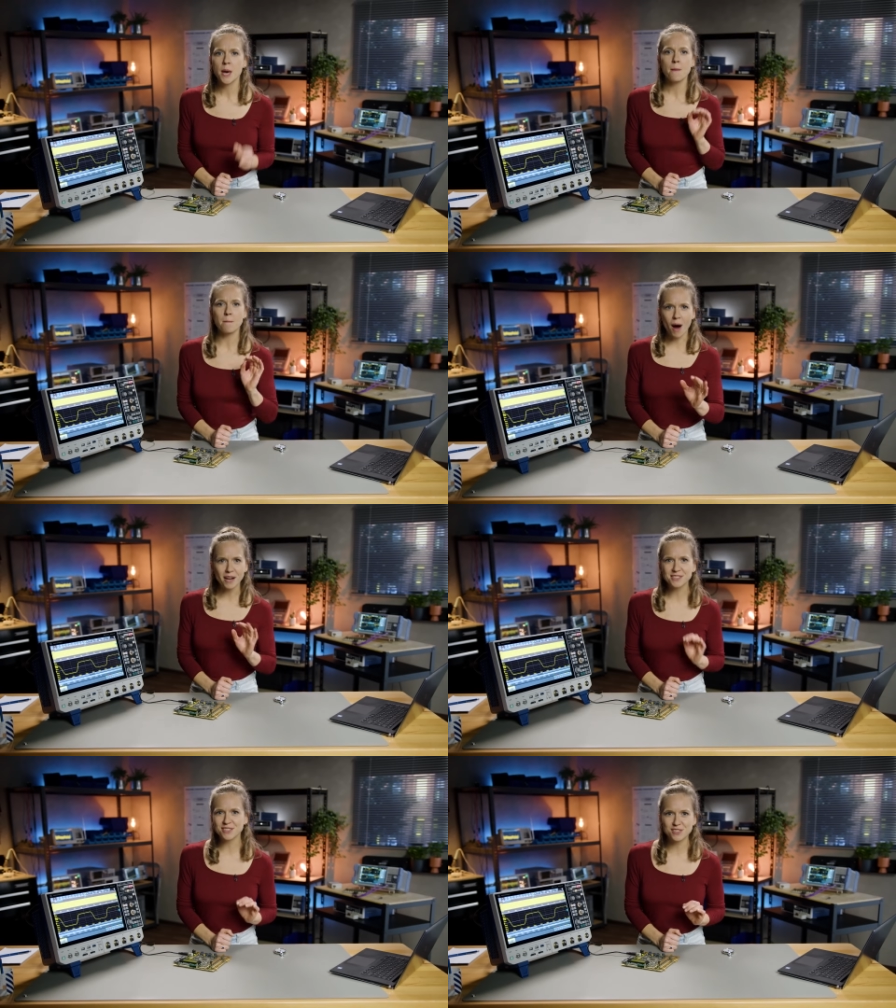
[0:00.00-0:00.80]

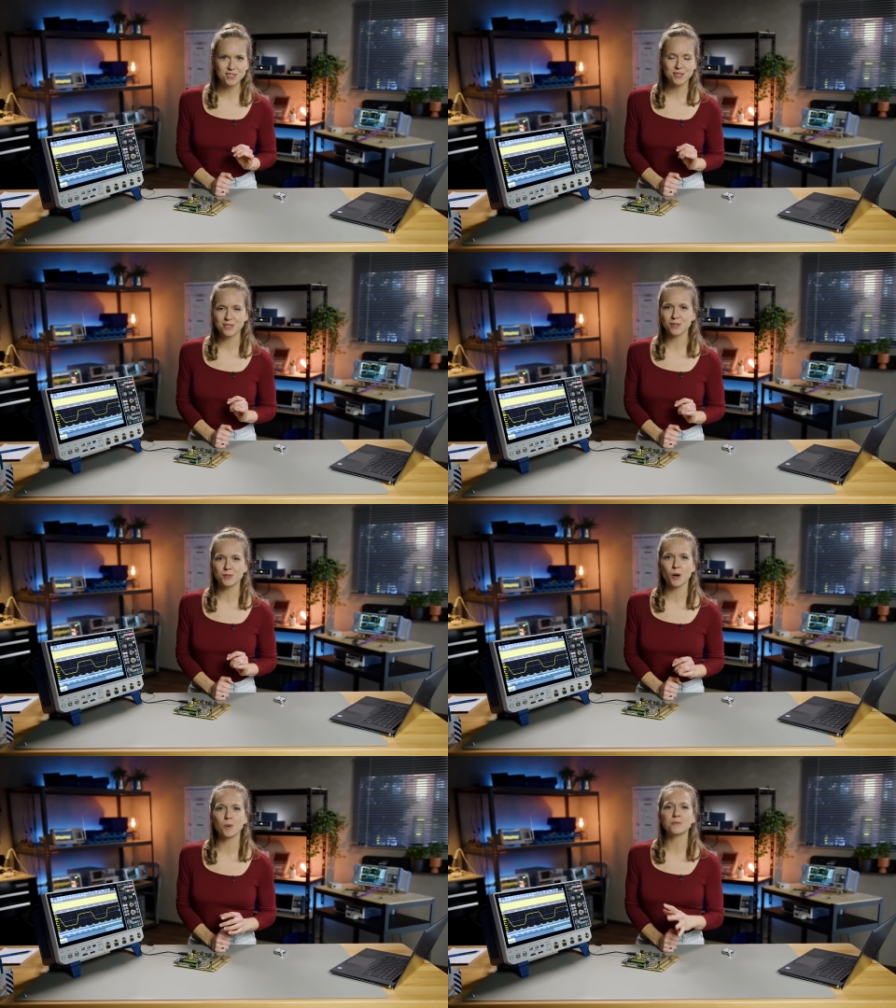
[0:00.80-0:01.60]
Modern digital
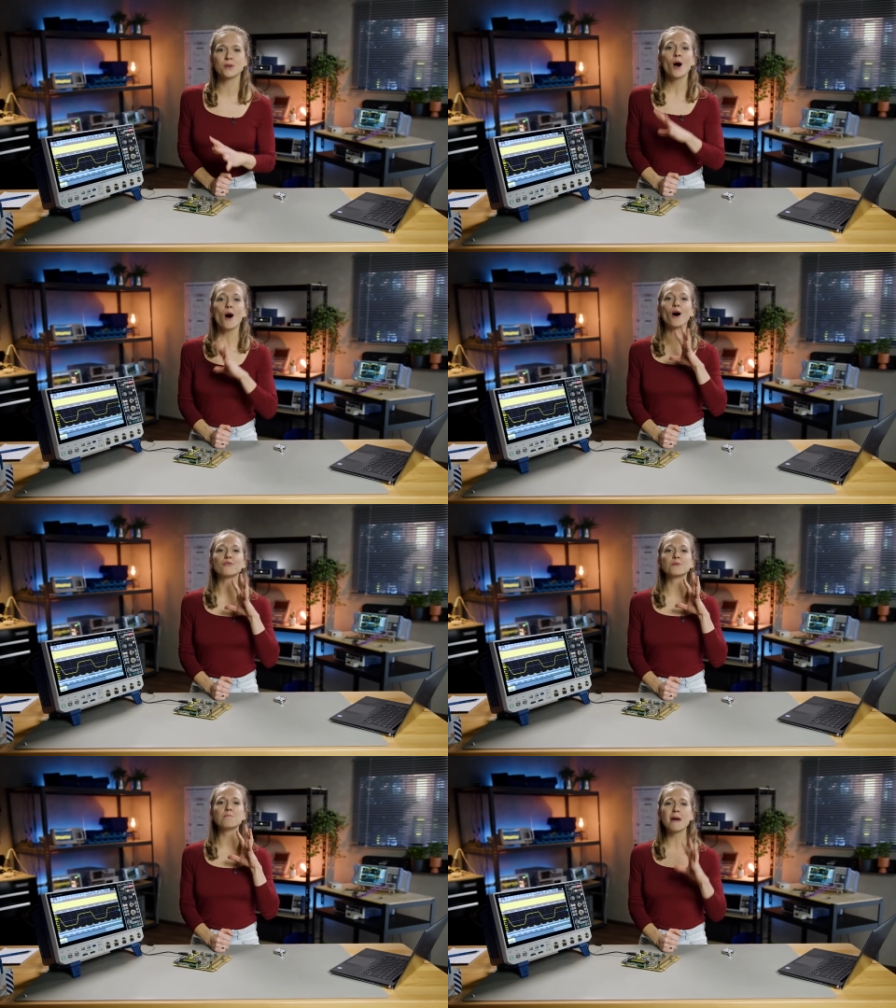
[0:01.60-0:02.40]
oscilloscopes offer
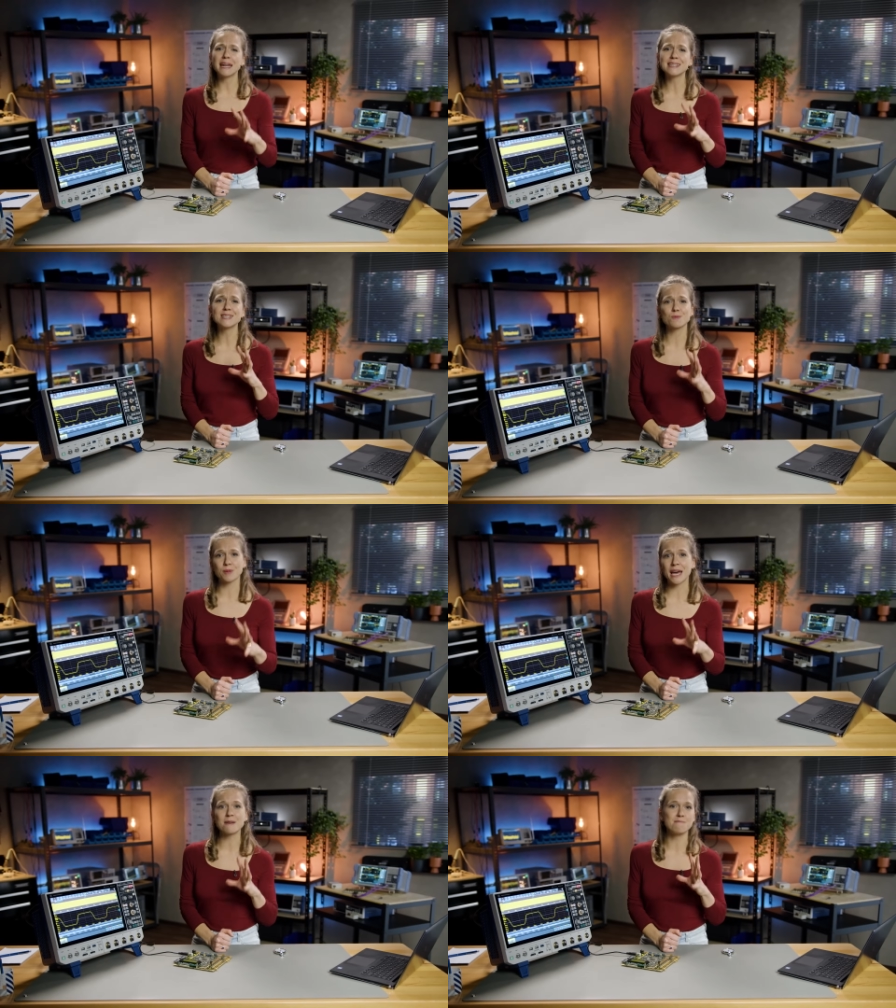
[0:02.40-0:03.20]
many
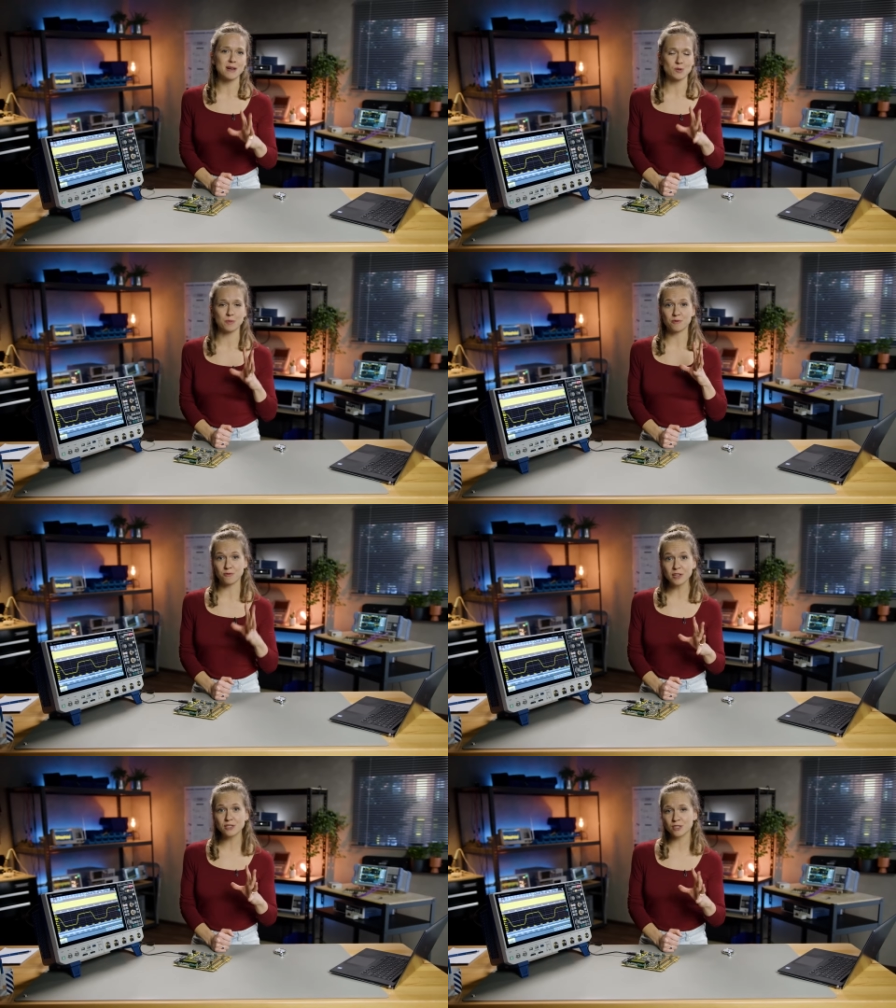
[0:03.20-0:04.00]
display and measurement
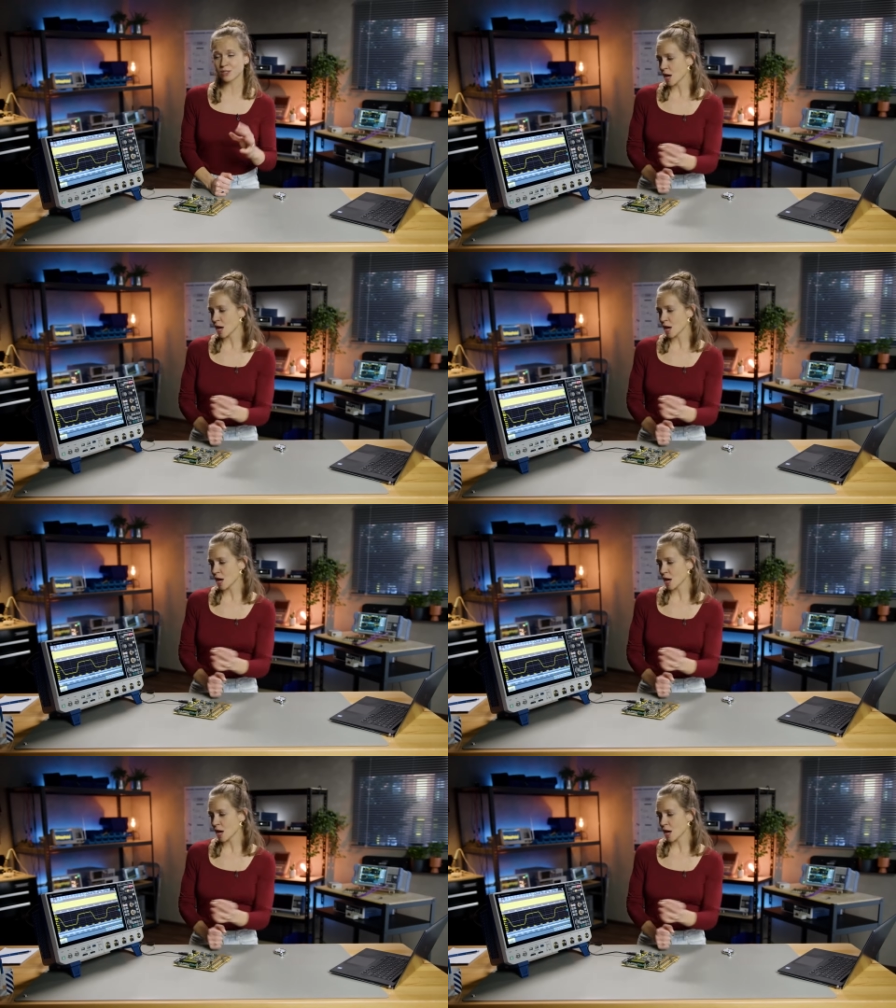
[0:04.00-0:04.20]
functions,